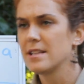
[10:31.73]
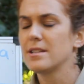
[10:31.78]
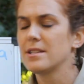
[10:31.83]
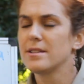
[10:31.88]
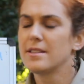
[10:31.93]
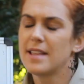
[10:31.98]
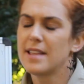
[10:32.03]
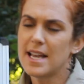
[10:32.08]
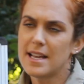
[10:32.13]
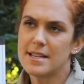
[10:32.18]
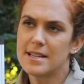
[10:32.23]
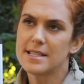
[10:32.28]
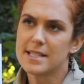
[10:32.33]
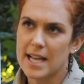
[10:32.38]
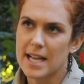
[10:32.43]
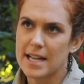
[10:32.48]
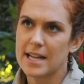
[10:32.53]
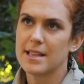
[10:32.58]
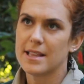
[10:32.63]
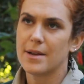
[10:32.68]
So they
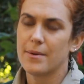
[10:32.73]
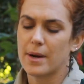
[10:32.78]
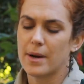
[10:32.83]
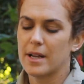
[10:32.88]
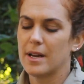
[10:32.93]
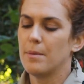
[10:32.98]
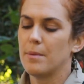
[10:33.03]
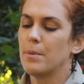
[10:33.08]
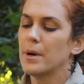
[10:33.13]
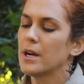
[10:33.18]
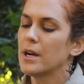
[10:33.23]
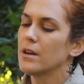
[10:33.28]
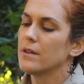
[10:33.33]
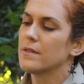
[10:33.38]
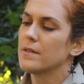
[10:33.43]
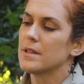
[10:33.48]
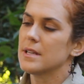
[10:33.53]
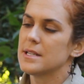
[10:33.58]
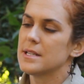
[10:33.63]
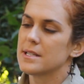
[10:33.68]
decided they were going to bring
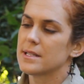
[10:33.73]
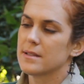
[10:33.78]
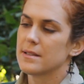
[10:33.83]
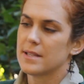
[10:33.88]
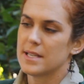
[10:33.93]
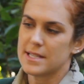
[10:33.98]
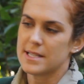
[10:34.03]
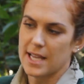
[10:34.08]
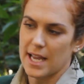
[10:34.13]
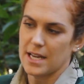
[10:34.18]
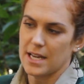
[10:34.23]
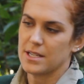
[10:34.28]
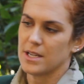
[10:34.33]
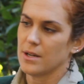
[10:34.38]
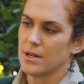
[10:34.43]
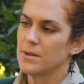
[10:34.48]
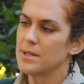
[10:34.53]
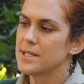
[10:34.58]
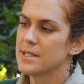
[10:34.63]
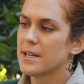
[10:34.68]
over these cane
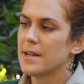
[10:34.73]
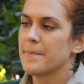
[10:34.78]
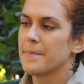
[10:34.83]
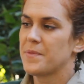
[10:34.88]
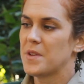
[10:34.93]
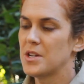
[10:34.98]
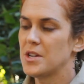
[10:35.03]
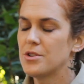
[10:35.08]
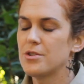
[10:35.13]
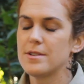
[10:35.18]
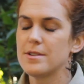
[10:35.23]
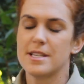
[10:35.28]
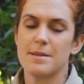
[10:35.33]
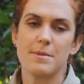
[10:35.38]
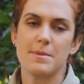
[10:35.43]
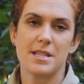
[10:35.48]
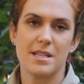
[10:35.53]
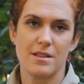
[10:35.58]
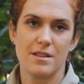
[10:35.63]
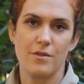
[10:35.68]
toads, introduce them
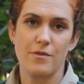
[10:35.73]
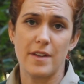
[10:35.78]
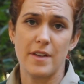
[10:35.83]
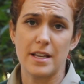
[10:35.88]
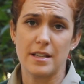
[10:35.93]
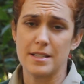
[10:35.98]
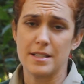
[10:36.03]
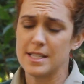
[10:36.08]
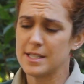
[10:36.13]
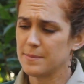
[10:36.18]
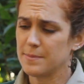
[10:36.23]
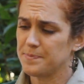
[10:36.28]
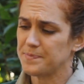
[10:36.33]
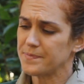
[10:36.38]
into the fields,